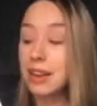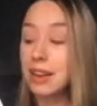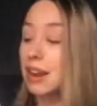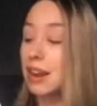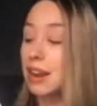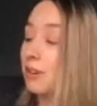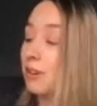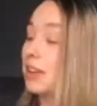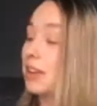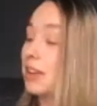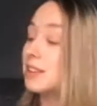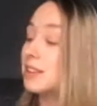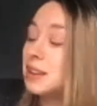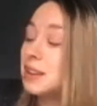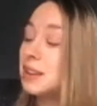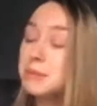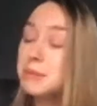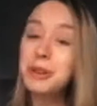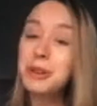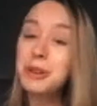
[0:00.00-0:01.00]
Now, in a
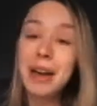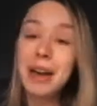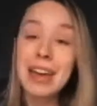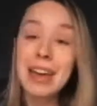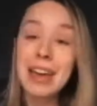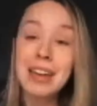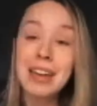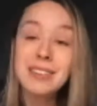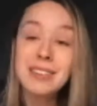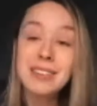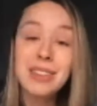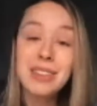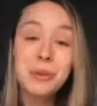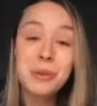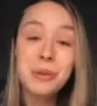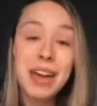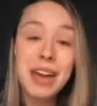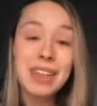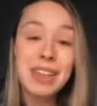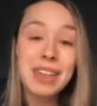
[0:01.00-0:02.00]
similar way to the
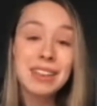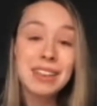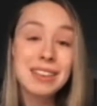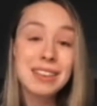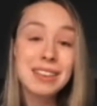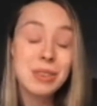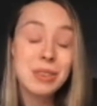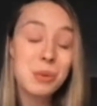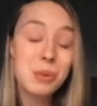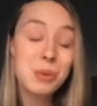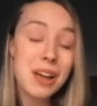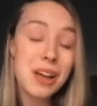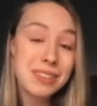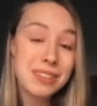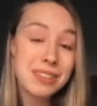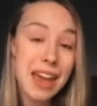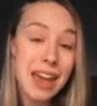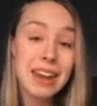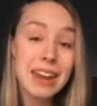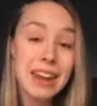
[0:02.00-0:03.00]
way the
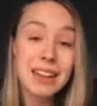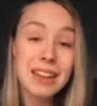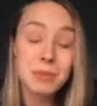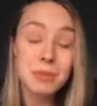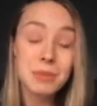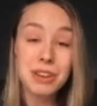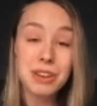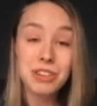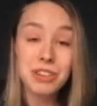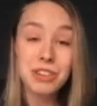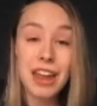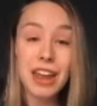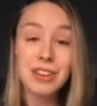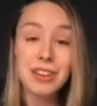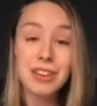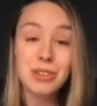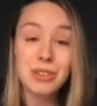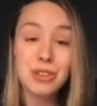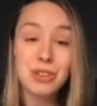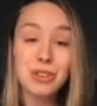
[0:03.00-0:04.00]
word 10 has been
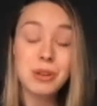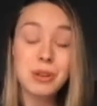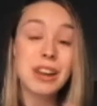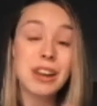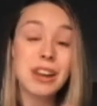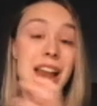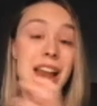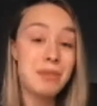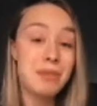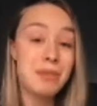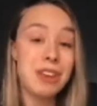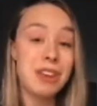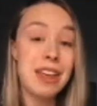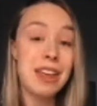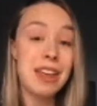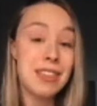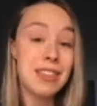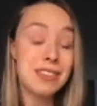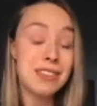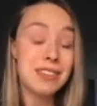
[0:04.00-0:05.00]
changed to an 11
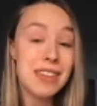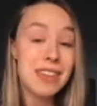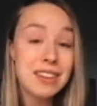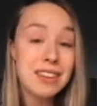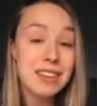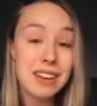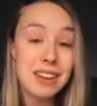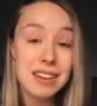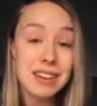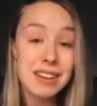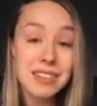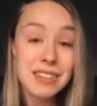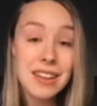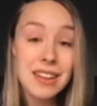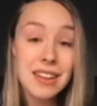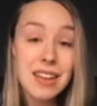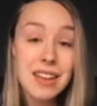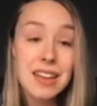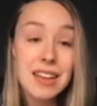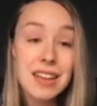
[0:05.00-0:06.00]
in this sentence,
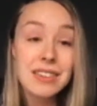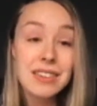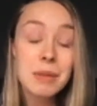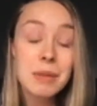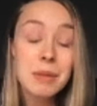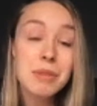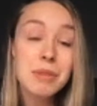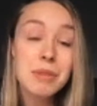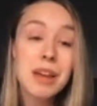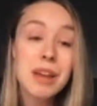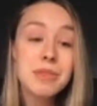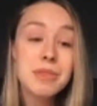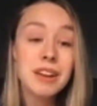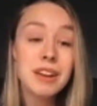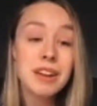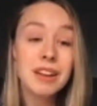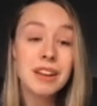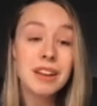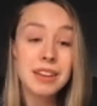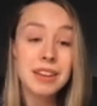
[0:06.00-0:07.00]
sometimes
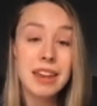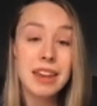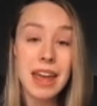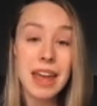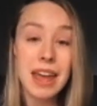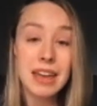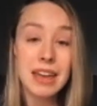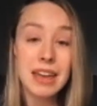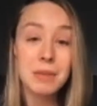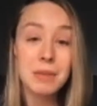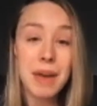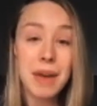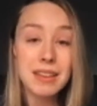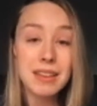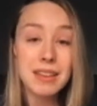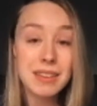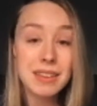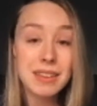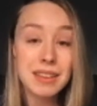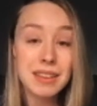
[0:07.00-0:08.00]
in our DNA, the
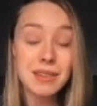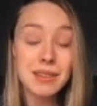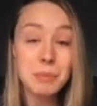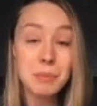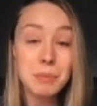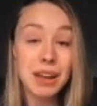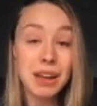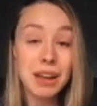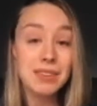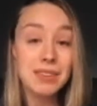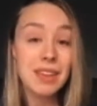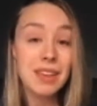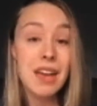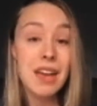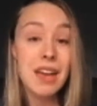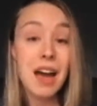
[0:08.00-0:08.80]
bases might